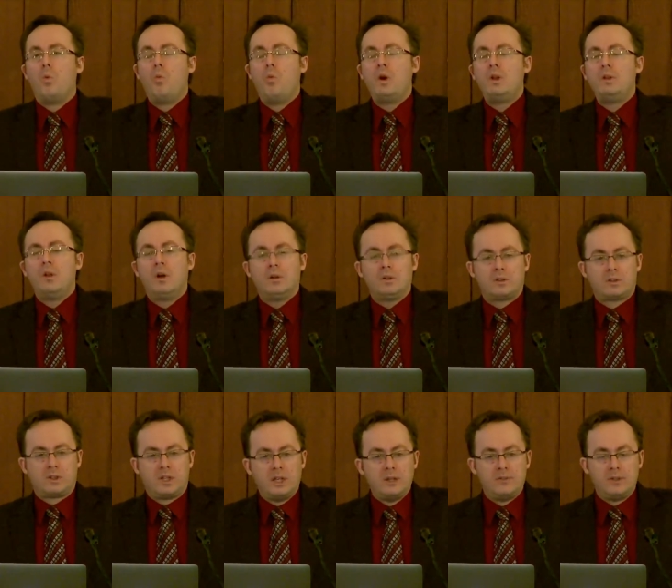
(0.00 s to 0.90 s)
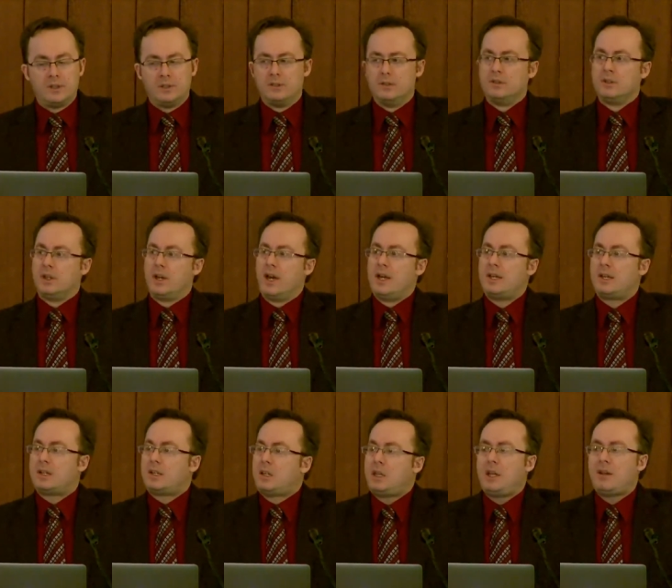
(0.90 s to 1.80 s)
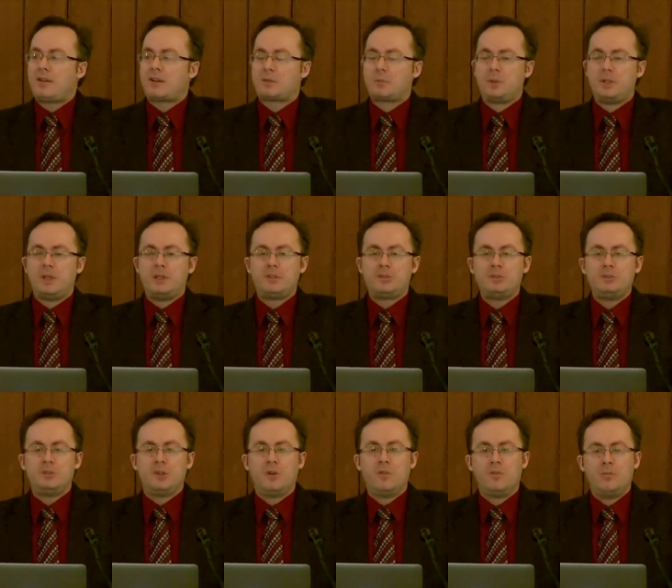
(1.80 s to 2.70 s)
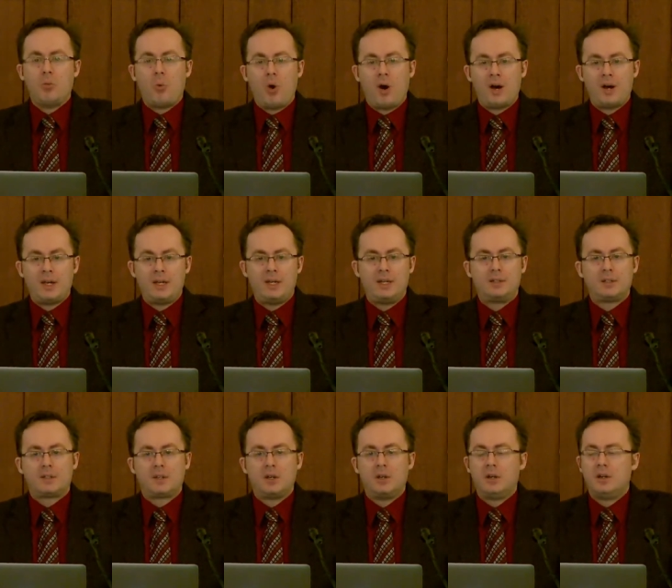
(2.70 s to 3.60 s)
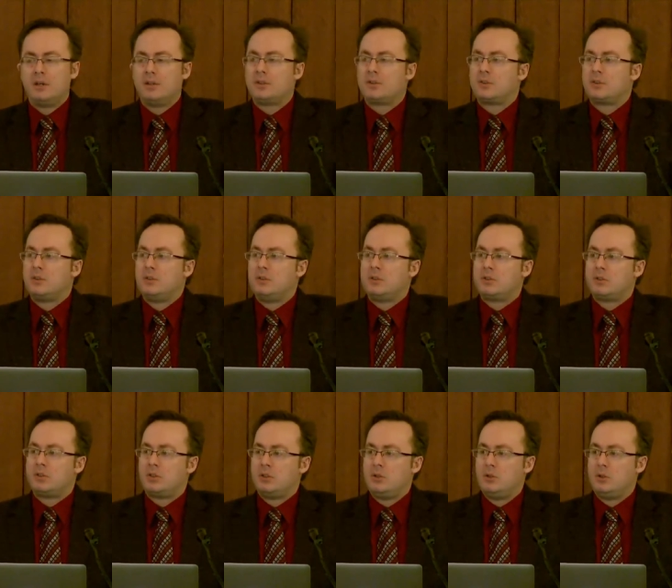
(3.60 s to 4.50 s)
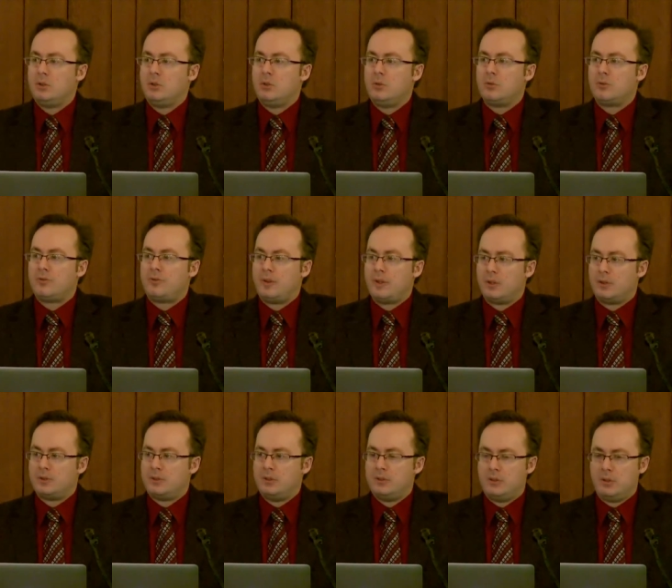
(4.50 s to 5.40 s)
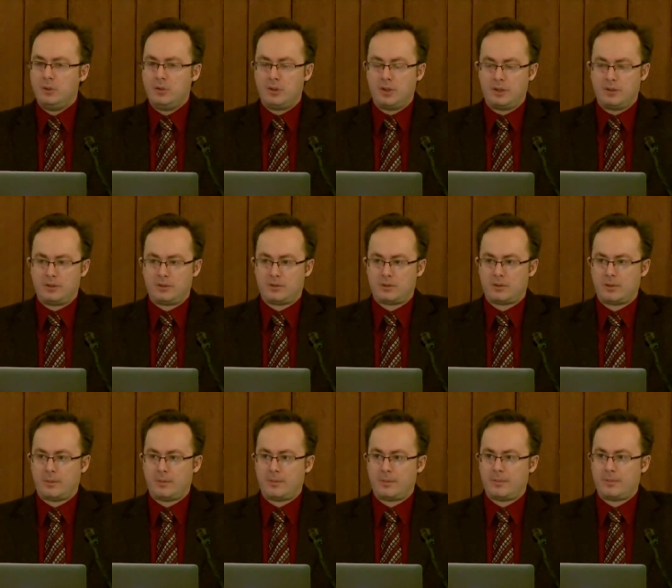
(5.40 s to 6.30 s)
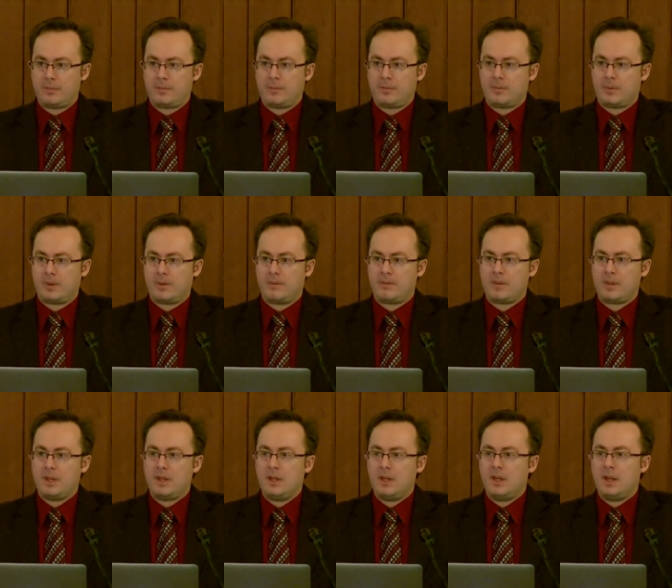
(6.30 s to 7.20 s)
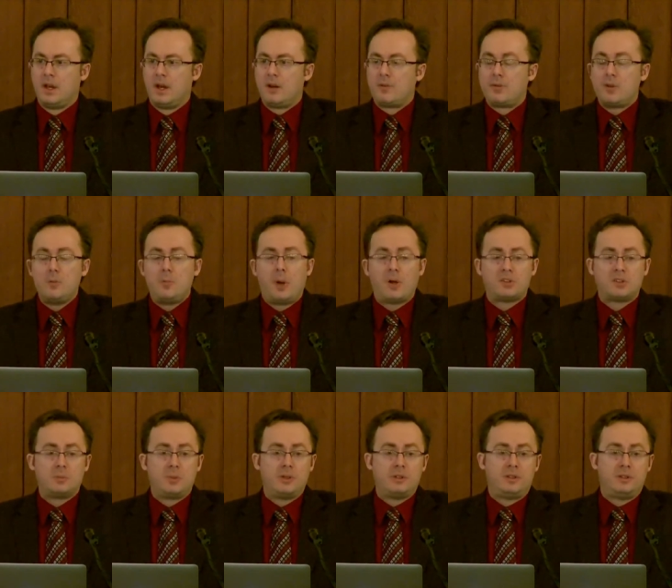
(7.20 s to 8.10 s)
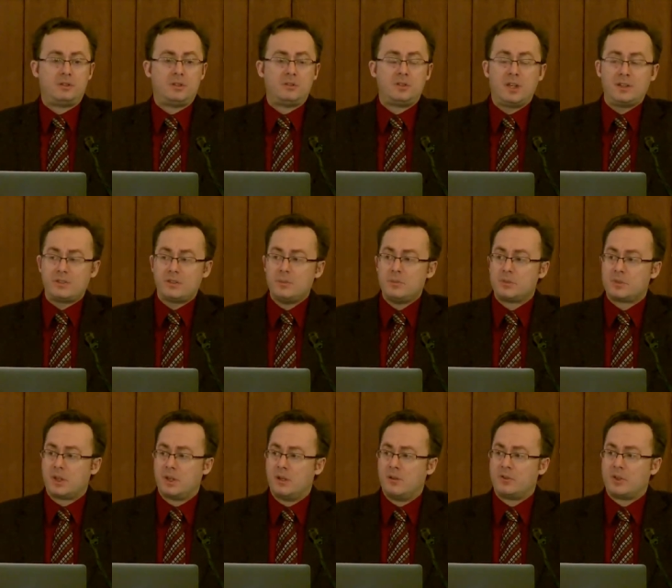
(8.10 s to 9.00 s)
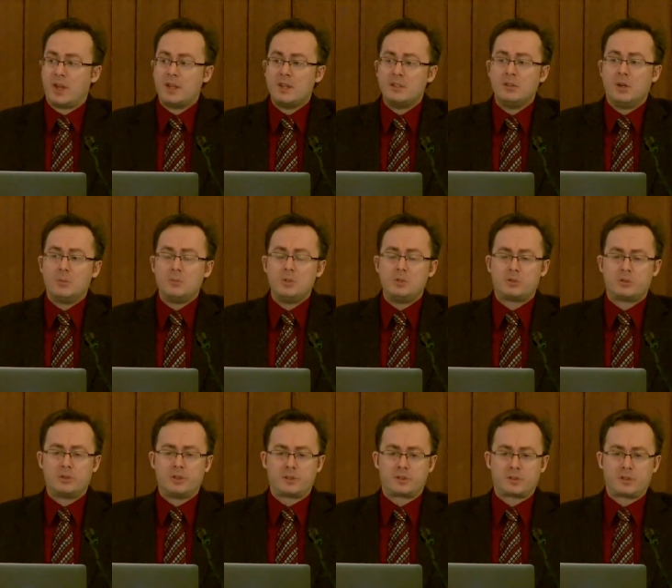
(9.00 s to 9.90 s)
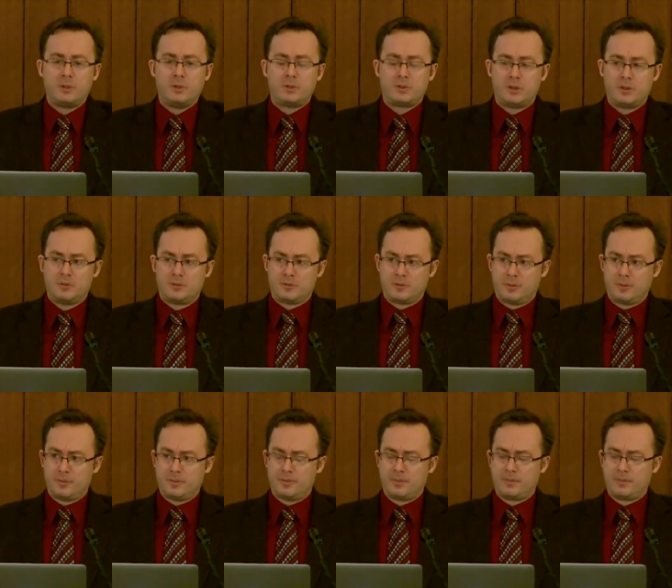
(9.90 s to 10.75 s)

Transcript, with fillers: We're not given a clear explanation of why it occurs to Phil to do this. A few possibilities suggest themselves, and they're not mutually exclusive.